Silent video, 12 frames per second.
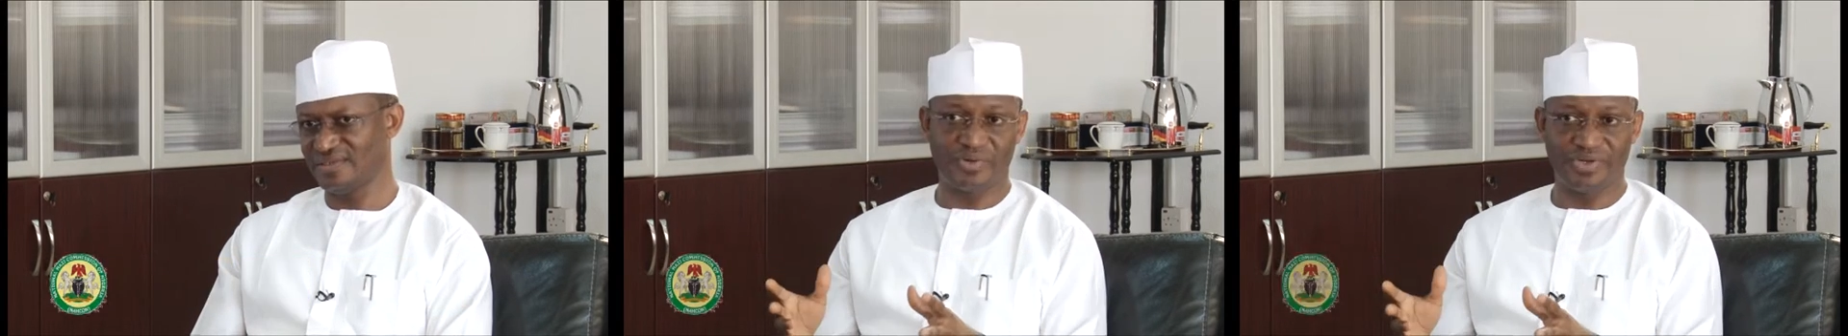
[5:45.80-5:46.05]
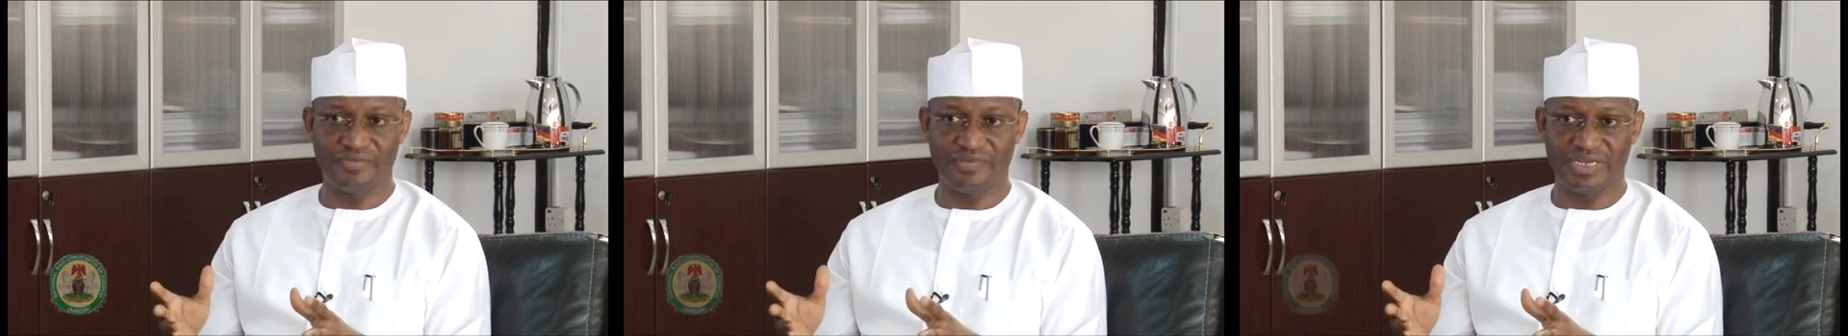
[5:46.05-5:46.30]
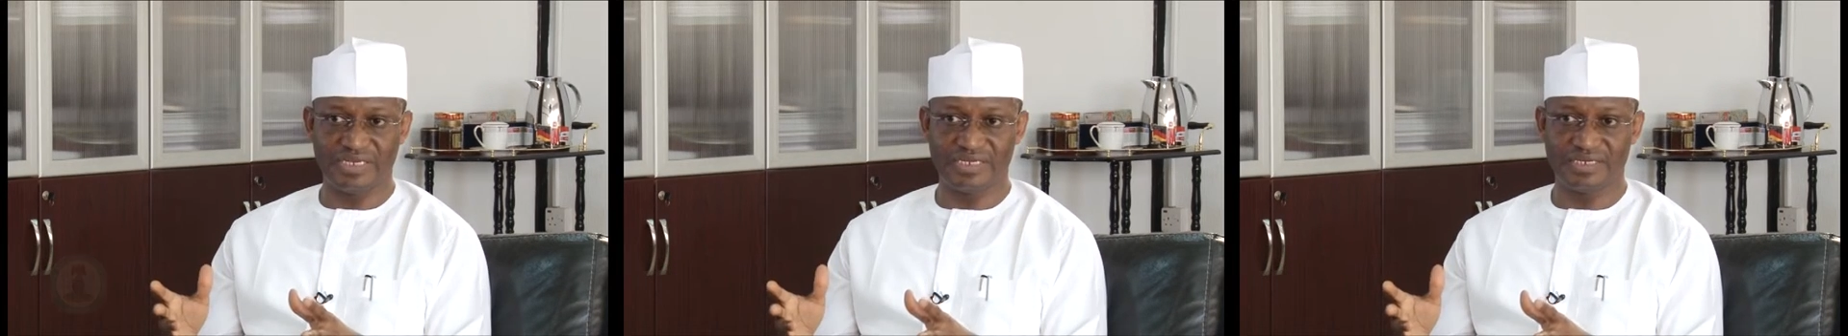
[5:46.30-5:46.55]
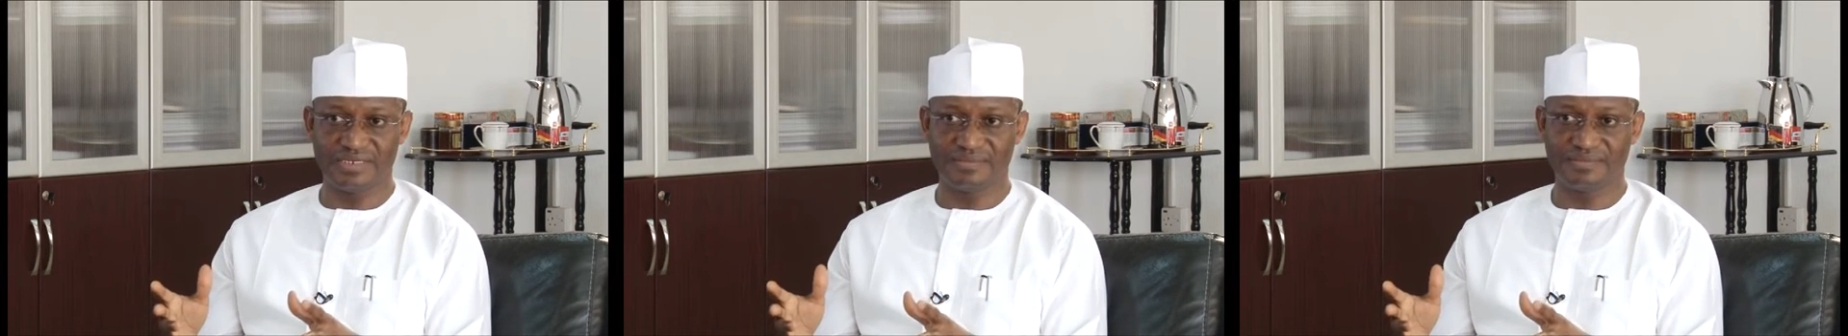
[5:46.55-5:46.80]
He also
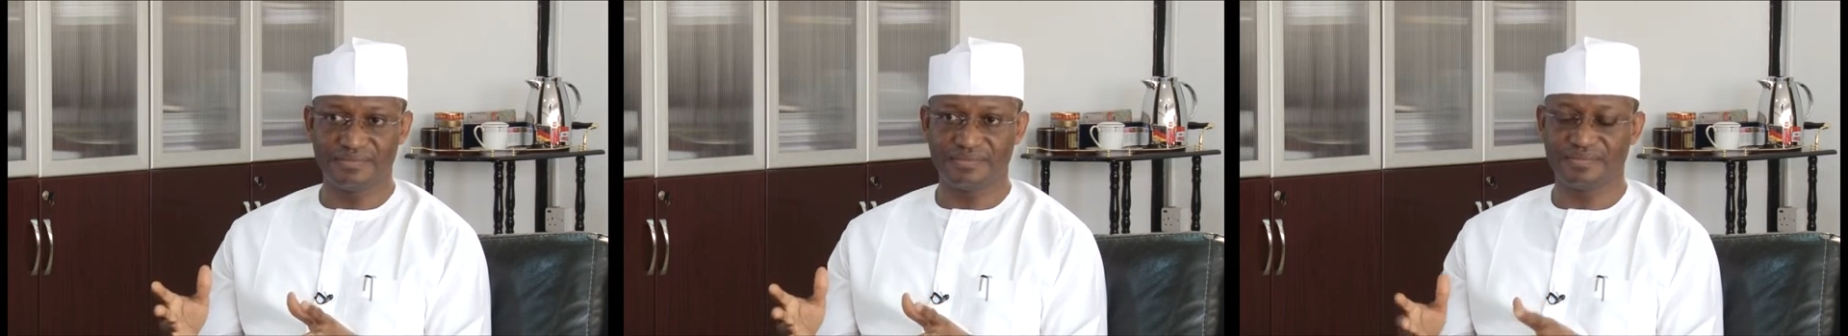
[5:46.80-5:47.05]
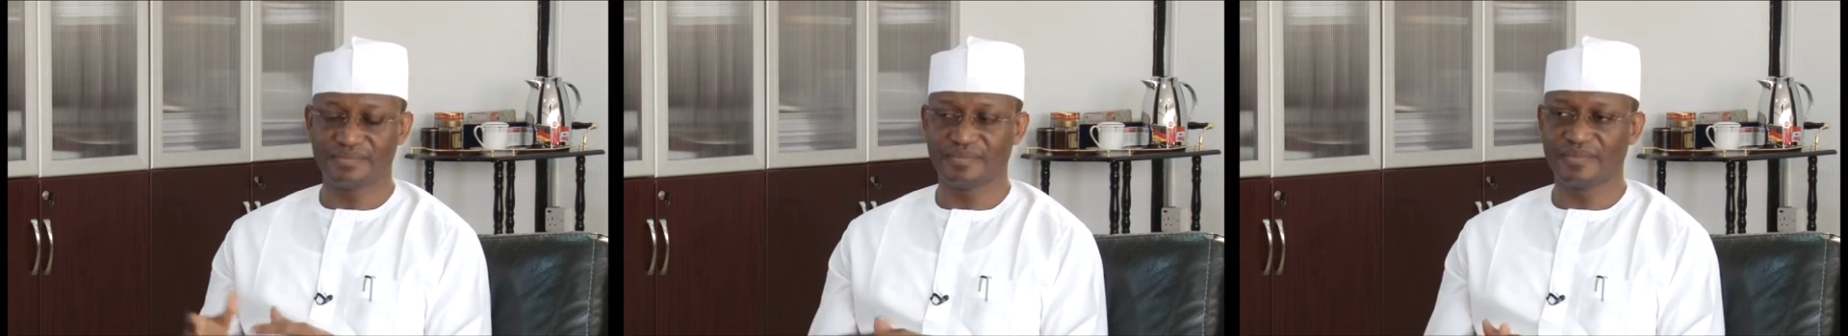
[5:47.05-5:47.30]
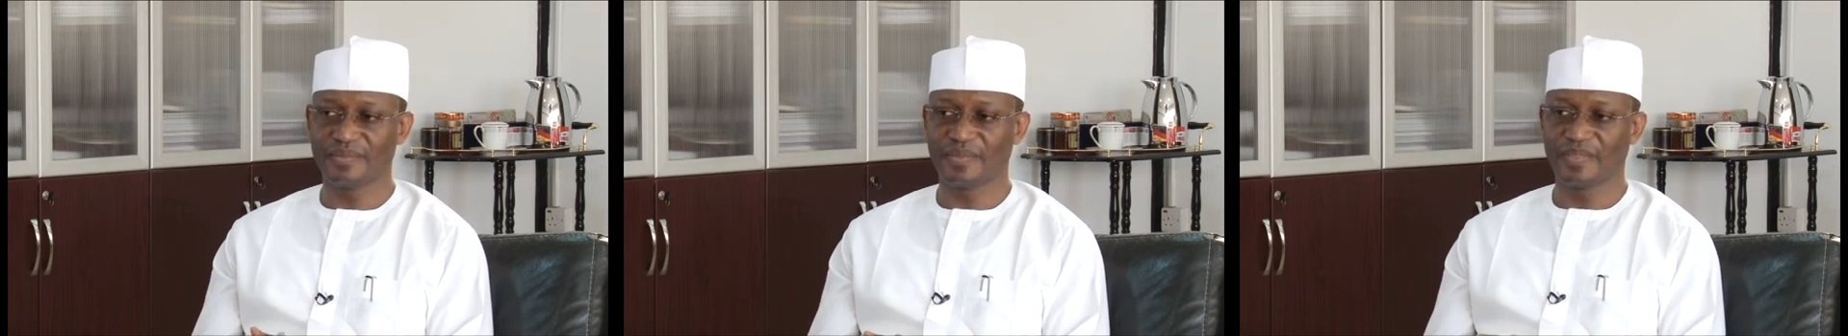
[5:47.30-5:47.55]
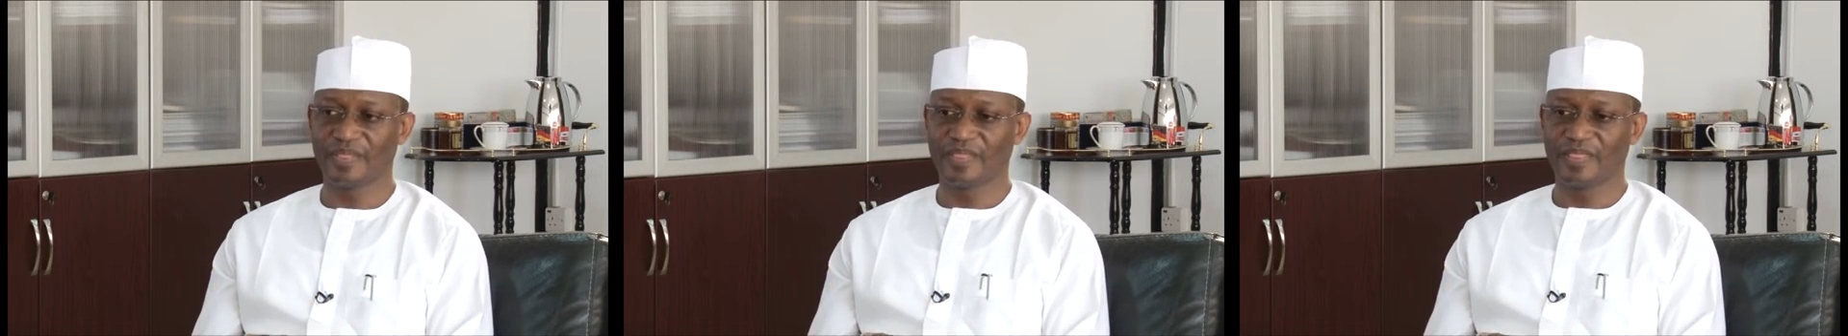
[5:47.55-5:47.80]
encouraged all
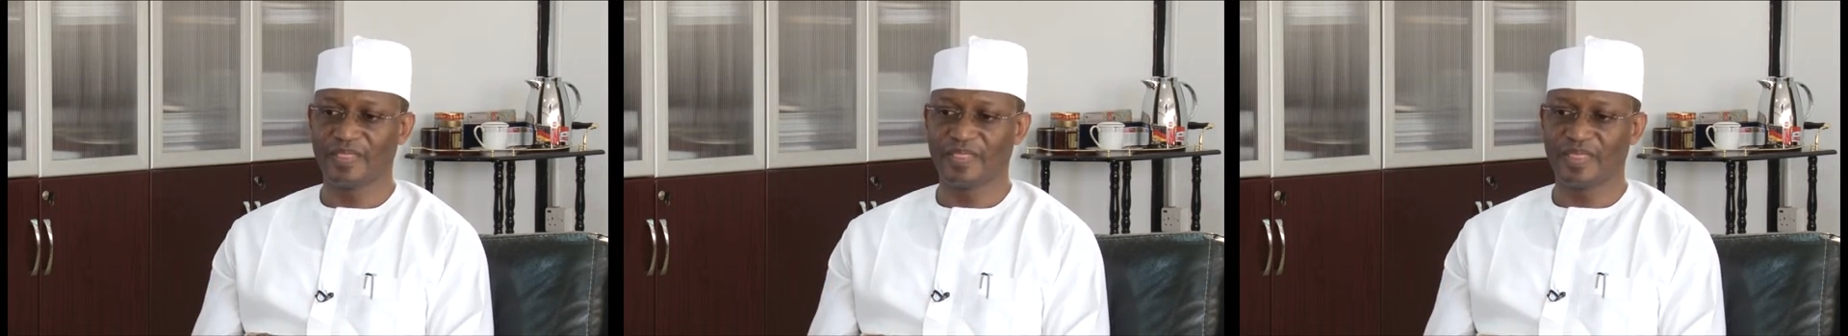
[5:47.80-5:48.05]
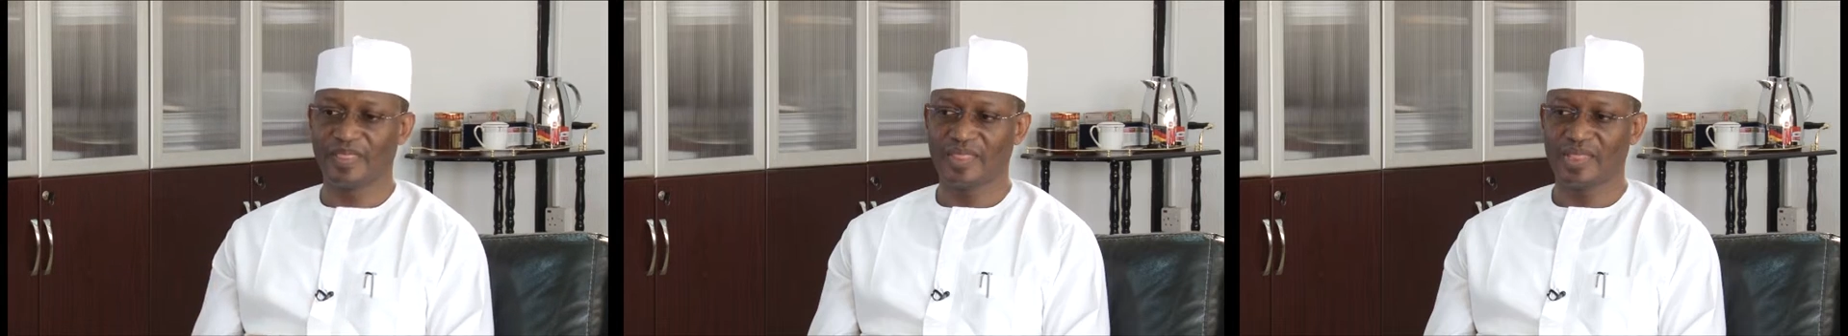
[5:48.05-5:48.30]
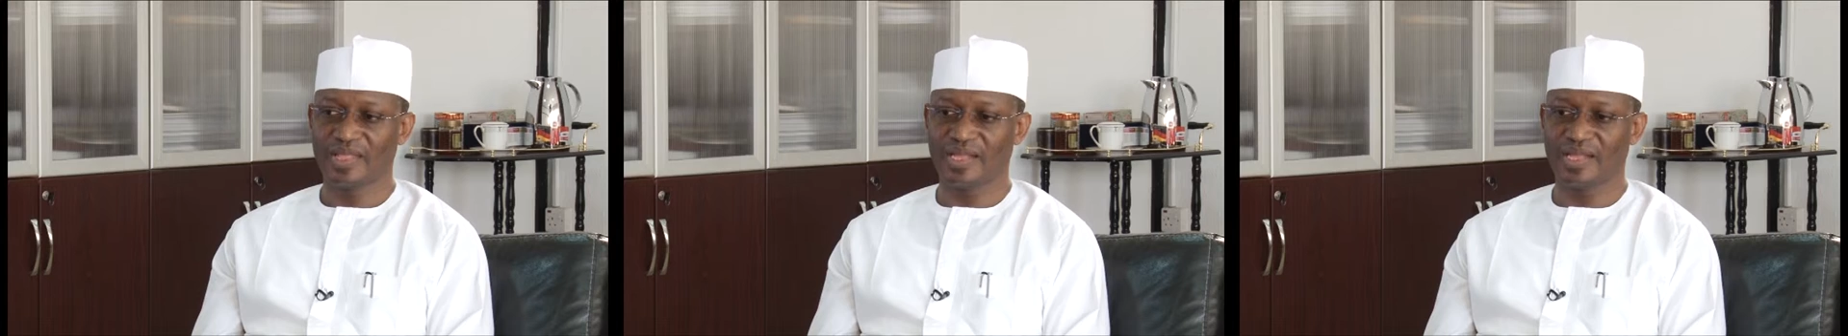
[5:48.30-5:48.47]
relevant channels